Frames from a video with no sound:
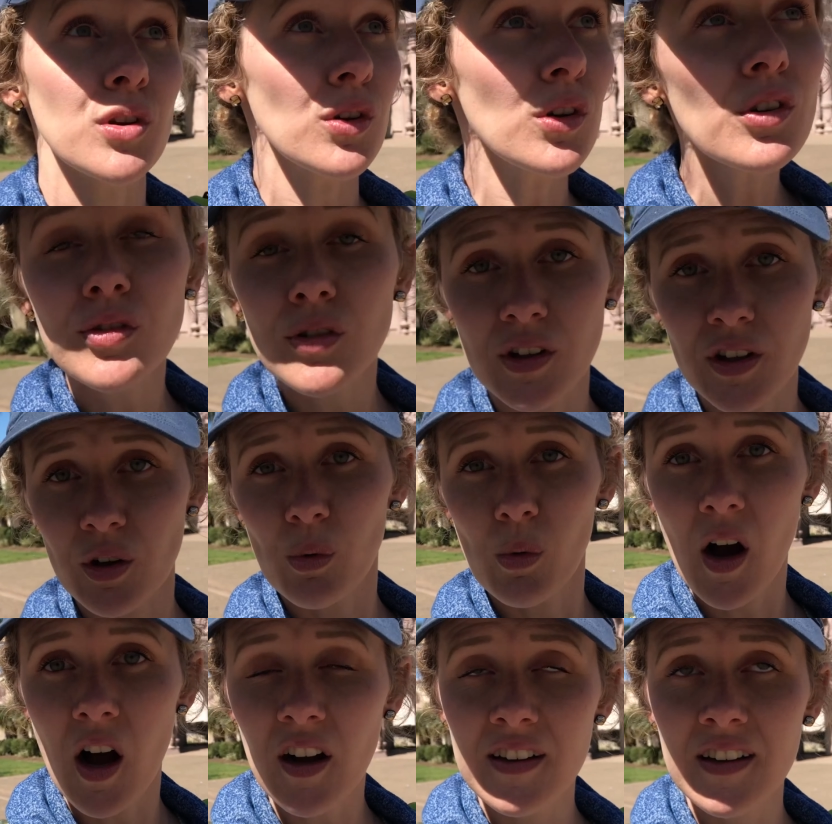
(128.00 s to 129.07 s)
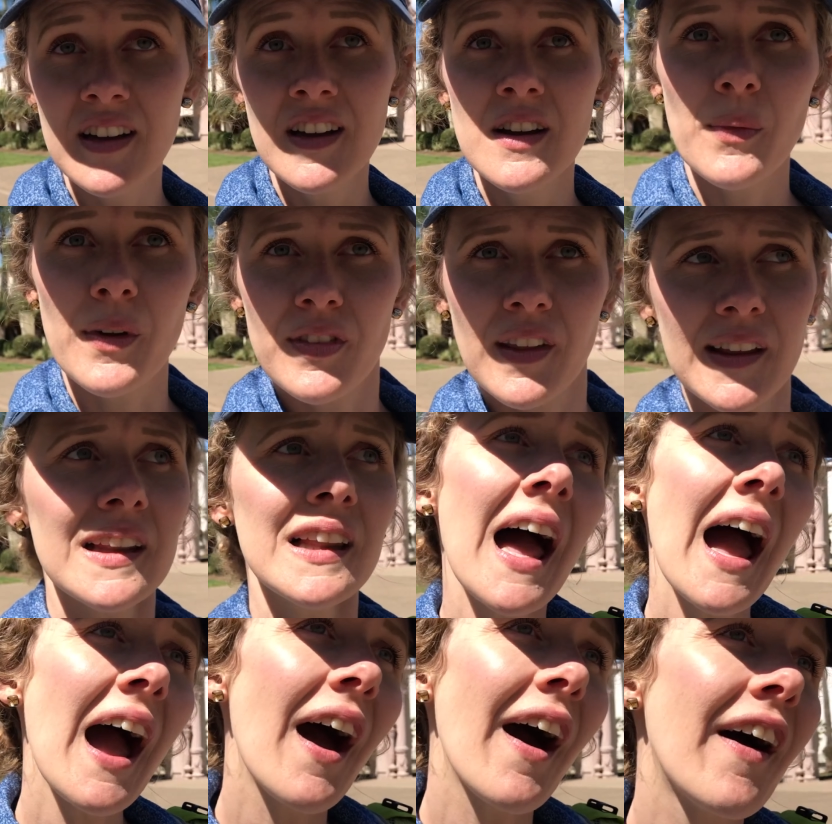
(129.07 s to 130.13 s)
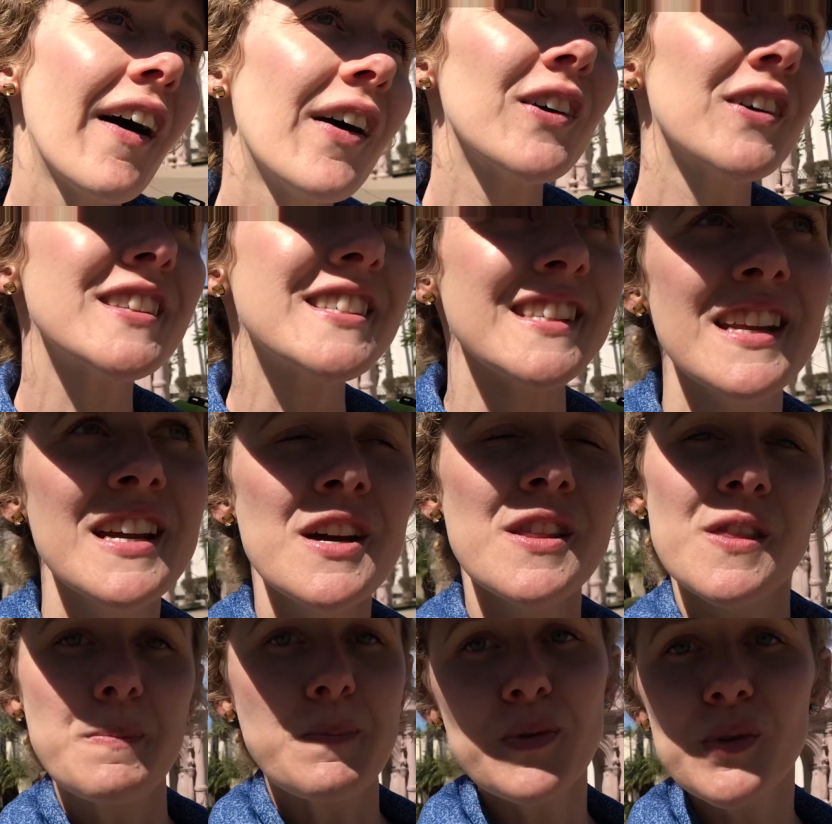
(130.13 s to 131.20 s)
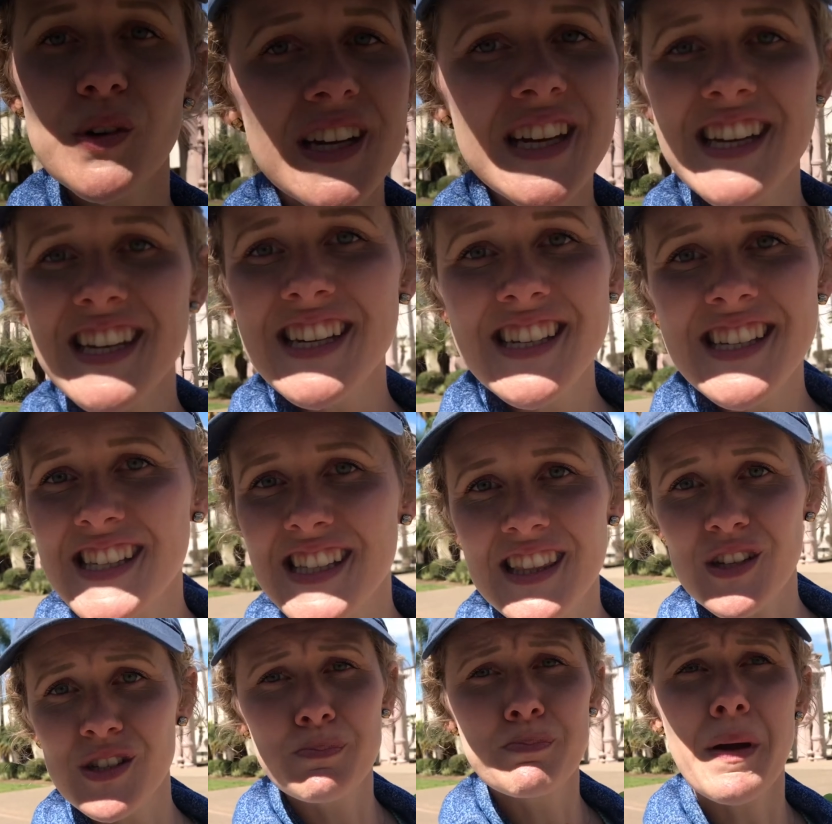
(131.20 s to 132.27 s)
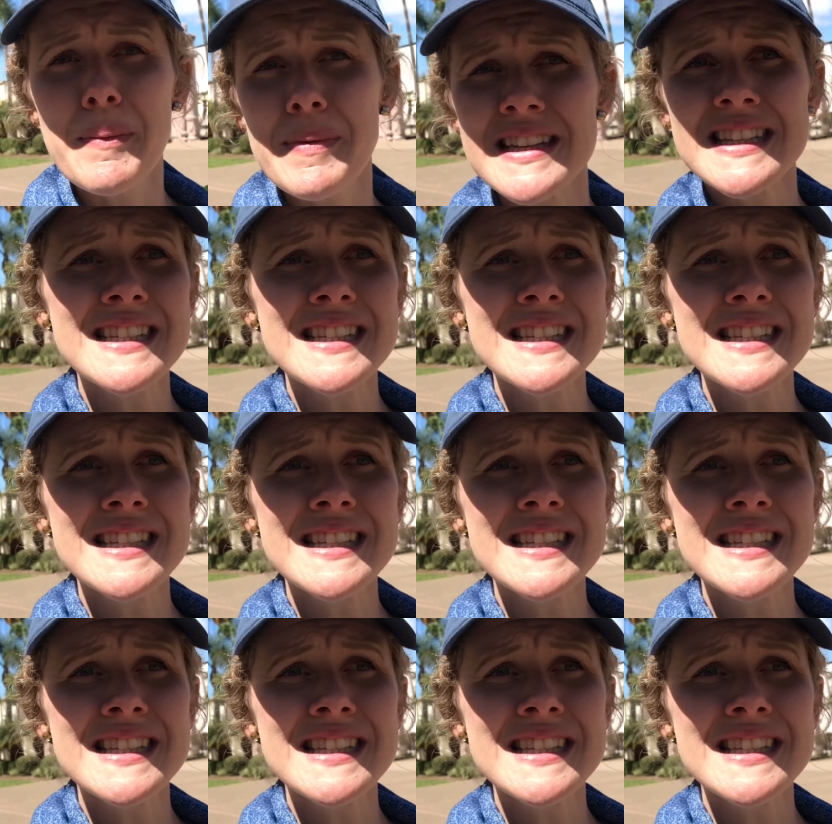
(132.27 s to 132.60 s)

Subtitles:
beautiful little walk. We have the clouds and the breeze, and there's baby